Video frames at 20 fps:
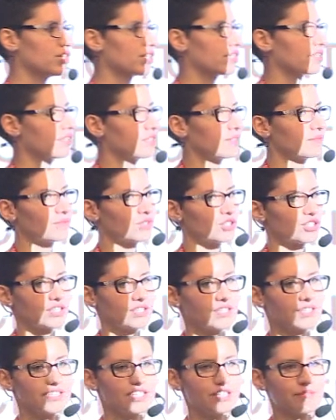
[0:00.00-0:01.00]
you need to
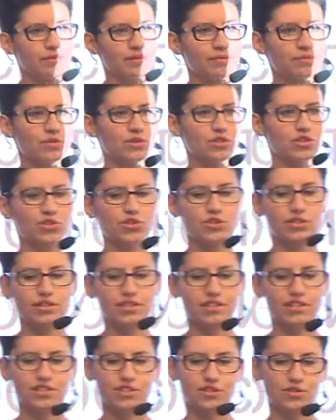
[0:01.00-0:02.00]
ask the
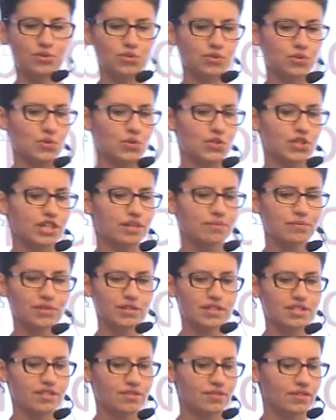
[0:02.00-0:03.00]
architect if
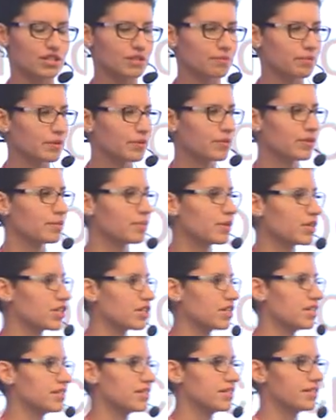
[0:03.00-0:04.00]
you can study
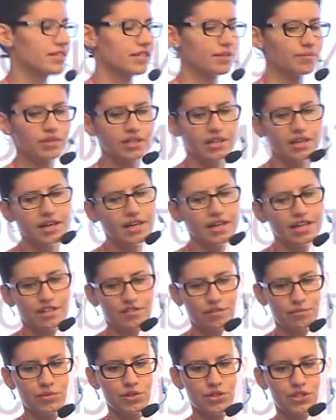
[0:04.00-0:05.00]
the architectural
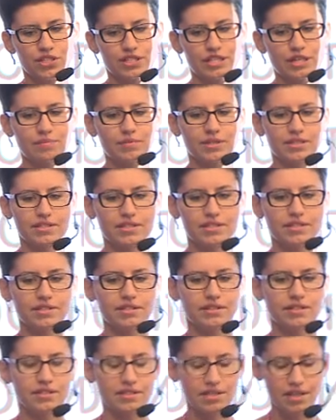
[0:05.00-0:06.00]
scheme
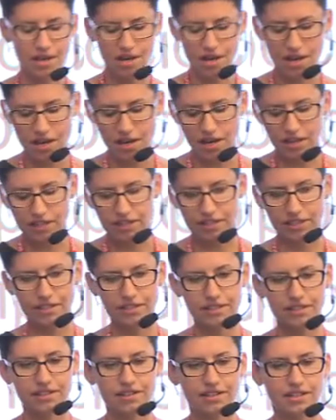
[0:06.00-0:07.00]

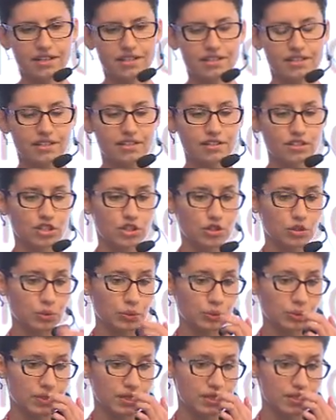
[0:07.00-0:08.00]
if your system
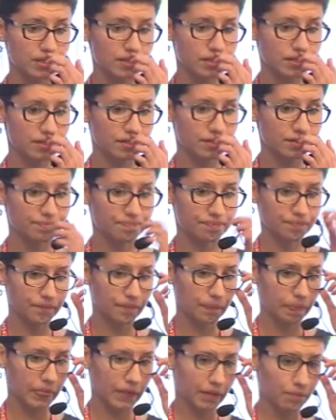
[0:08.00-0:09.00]
is small
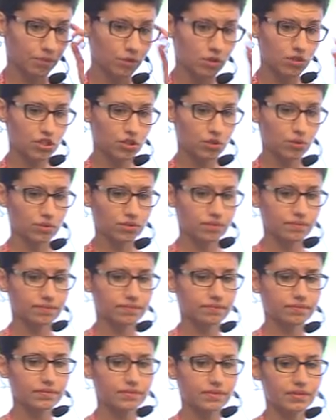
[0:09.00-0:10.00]
and you can do it
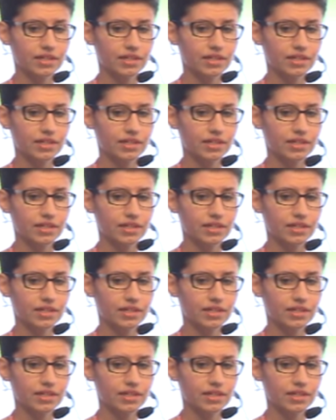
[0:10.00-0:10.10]
yourself.